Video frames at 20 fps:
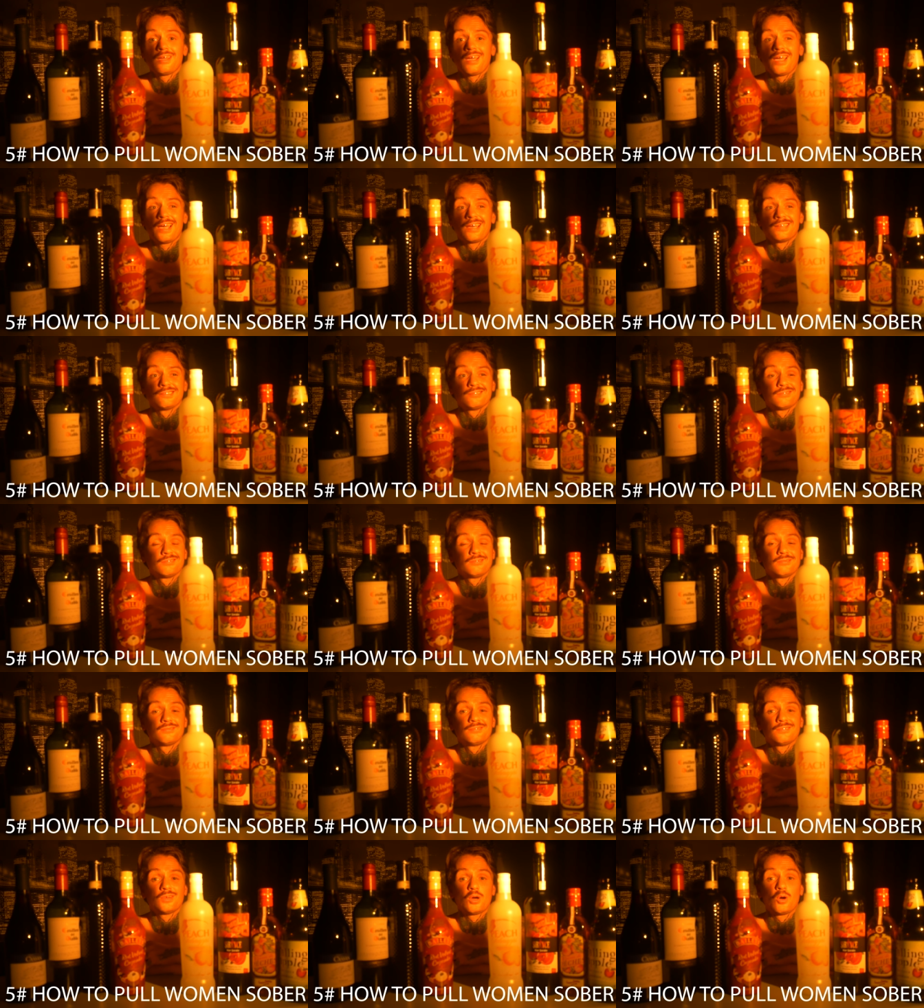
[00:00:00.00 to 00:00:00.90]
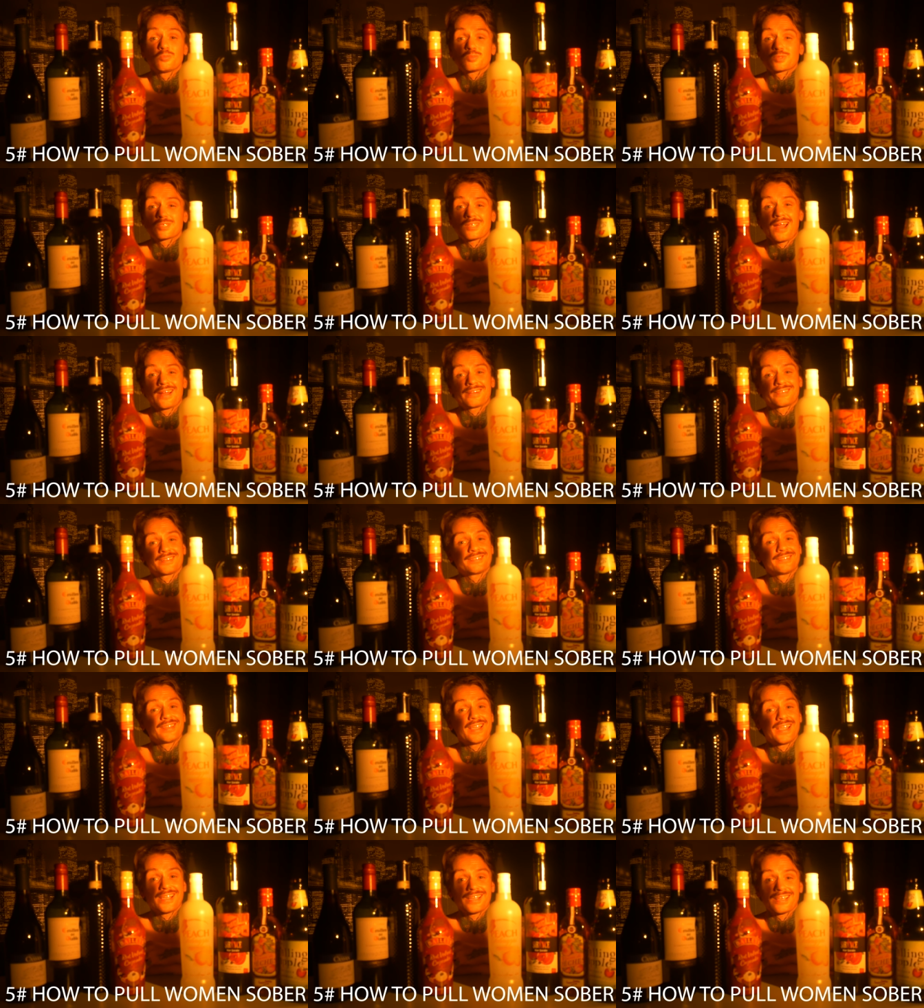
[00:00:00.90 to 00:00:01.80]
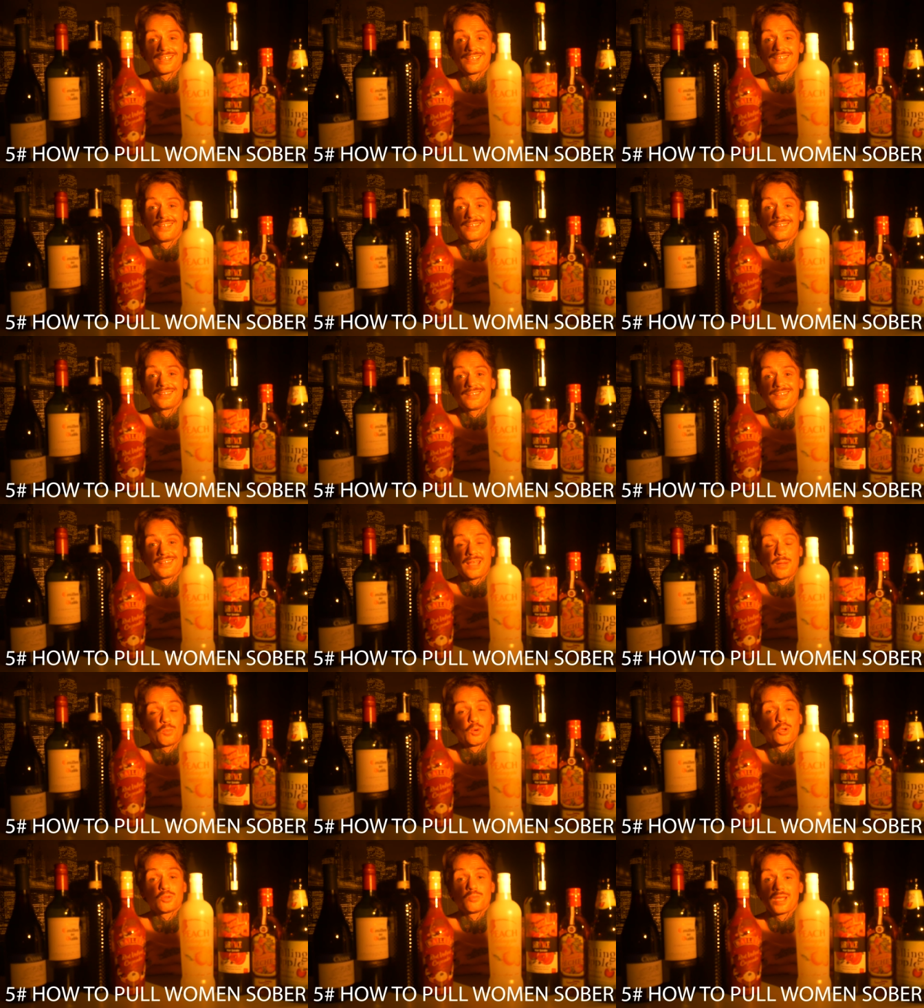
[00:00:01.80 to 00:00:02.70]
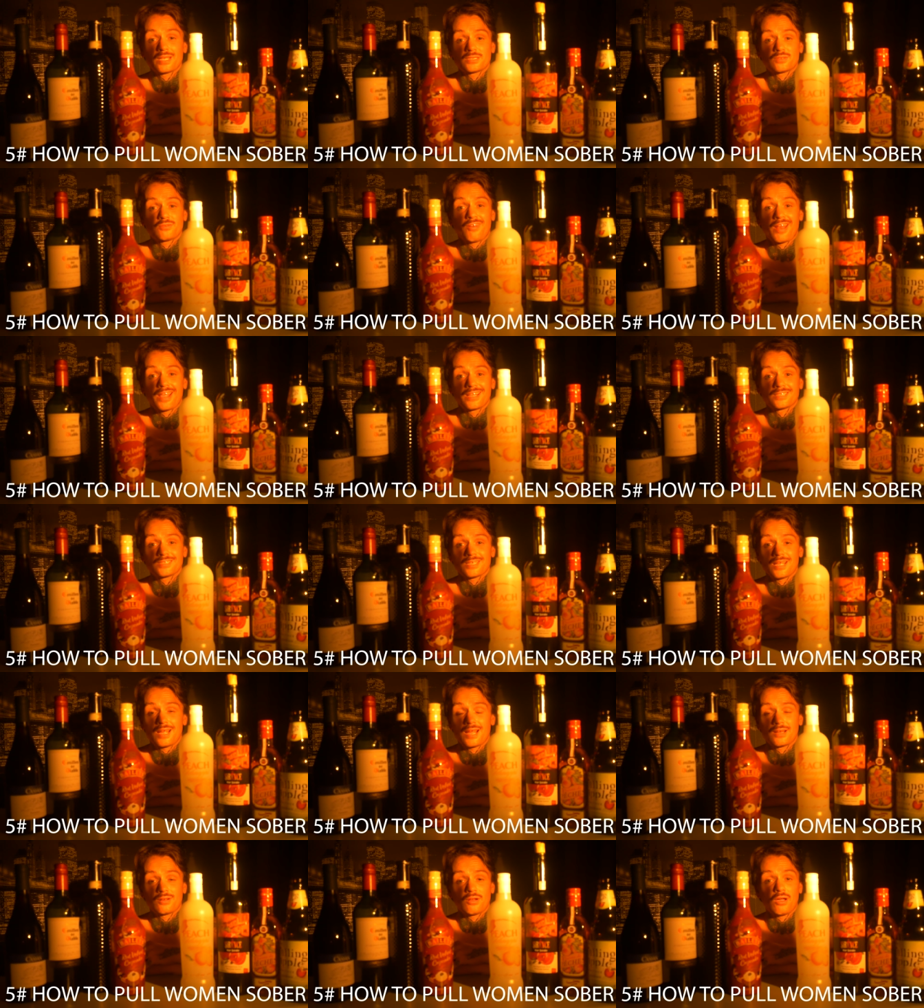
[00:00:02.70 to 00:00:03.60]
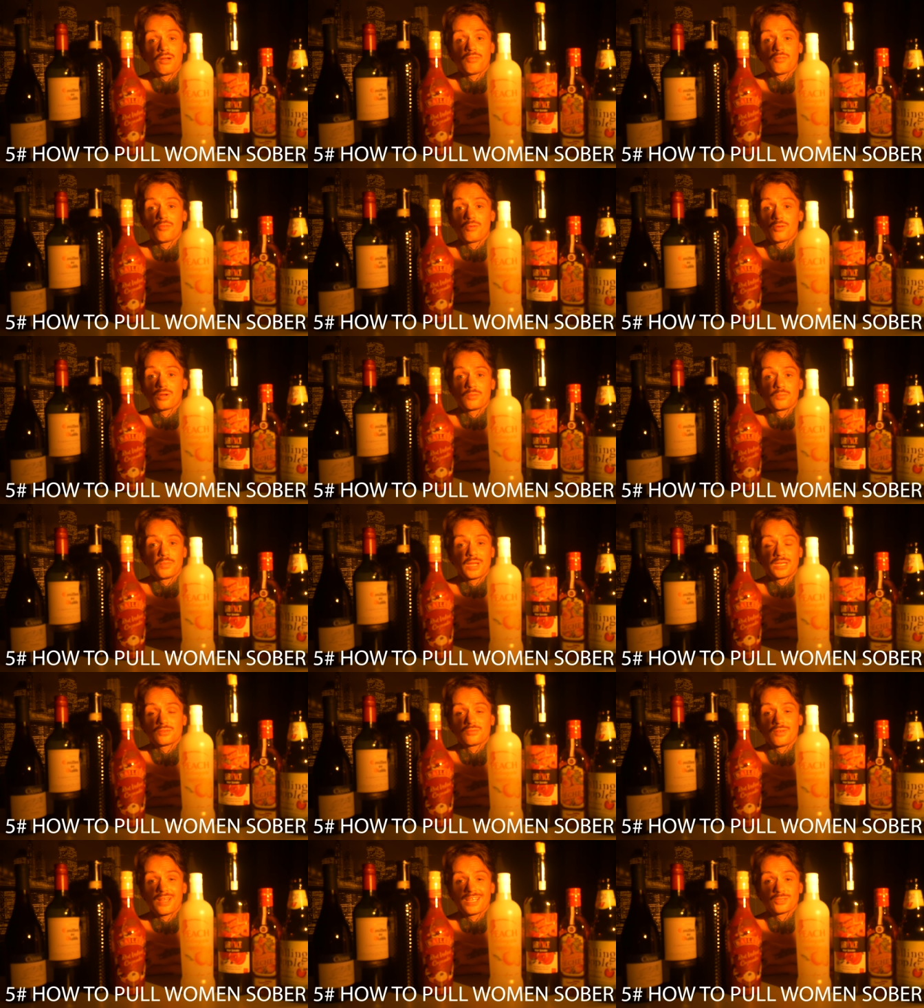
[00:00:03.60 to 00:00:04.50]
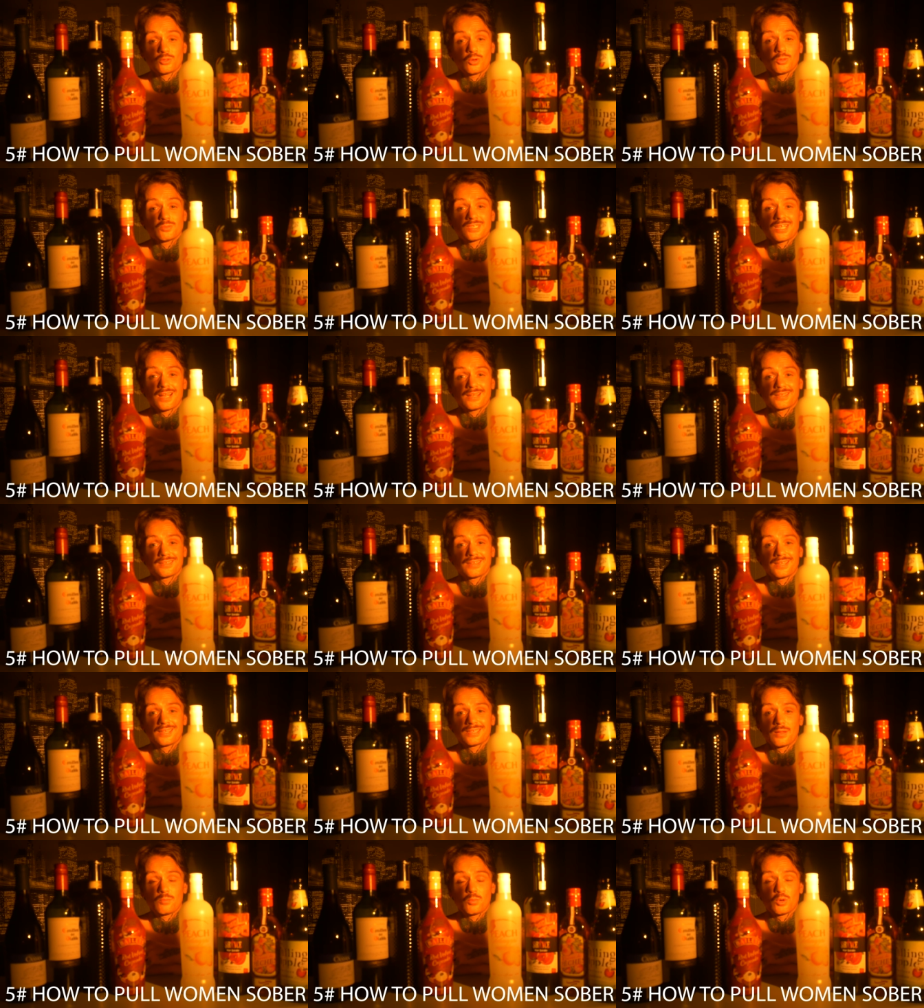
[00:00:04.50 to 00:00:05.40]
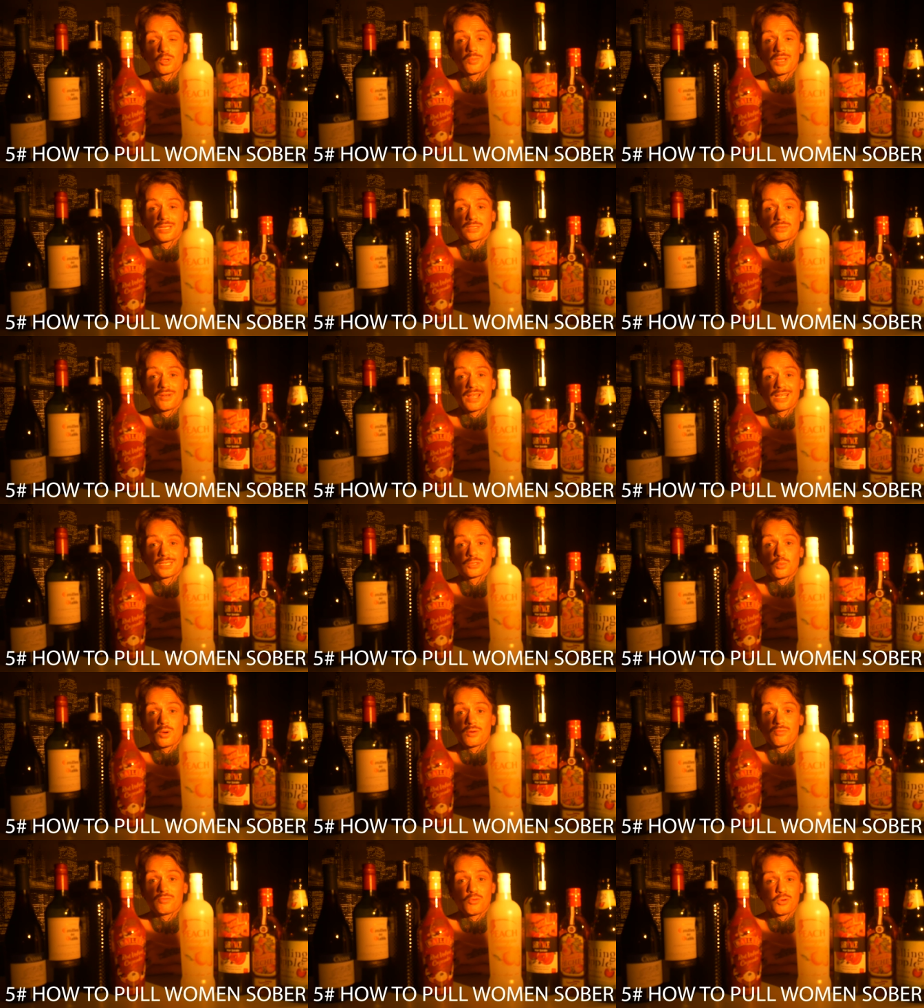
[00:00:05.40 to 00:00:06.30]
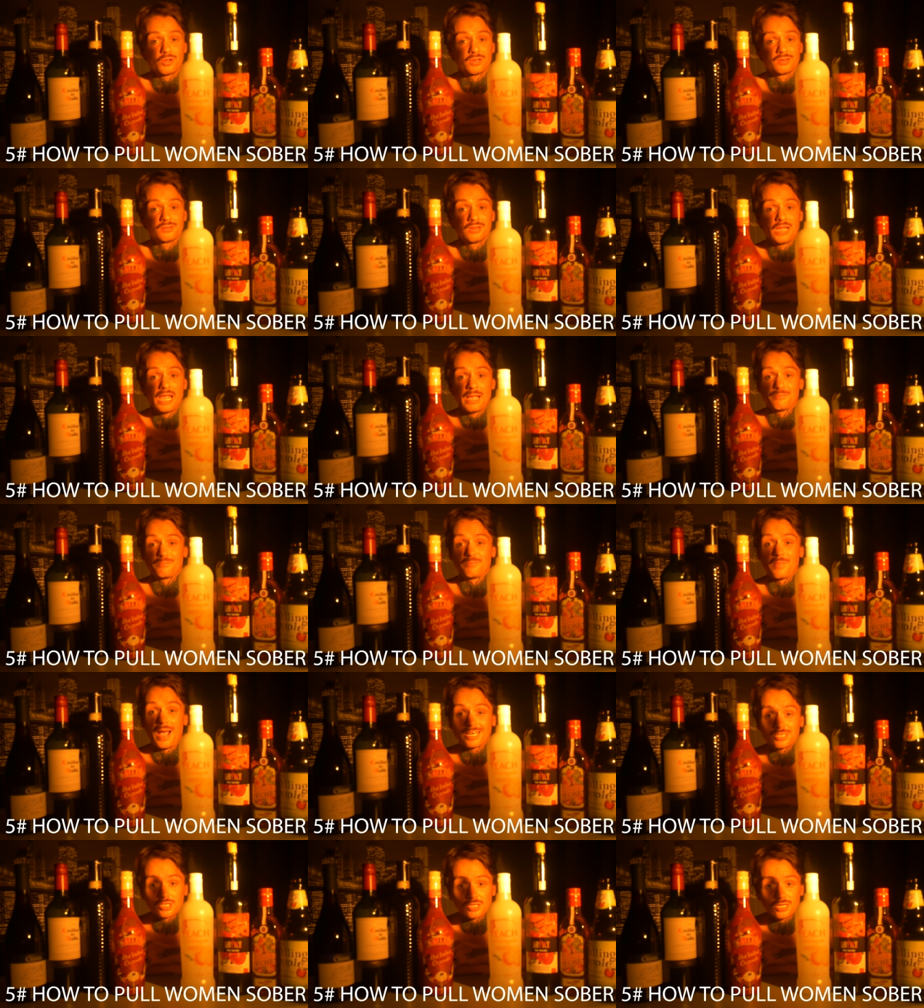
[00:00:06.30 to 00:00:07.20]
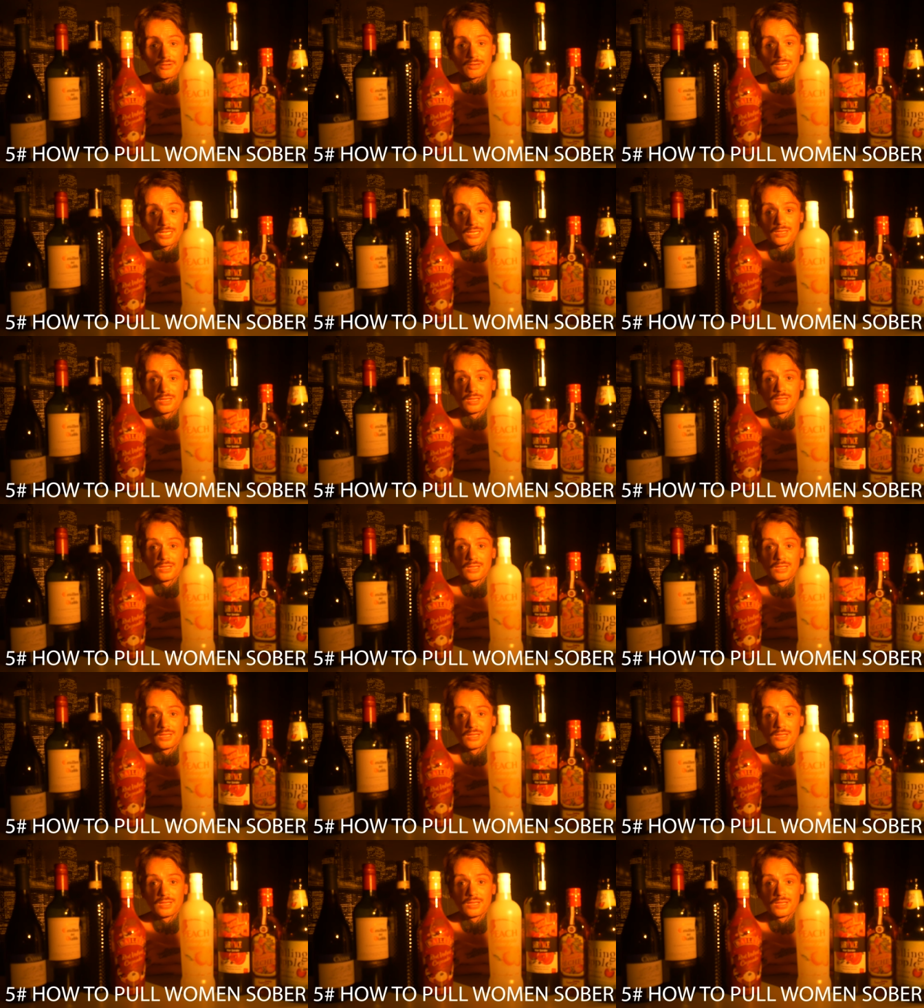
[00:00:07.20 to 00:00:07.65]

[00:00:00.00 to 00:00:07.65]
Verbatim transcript: And I'm starting to think that my best friends are not fucking best friends. I'm starting to think that my best friends were fucking imaginary.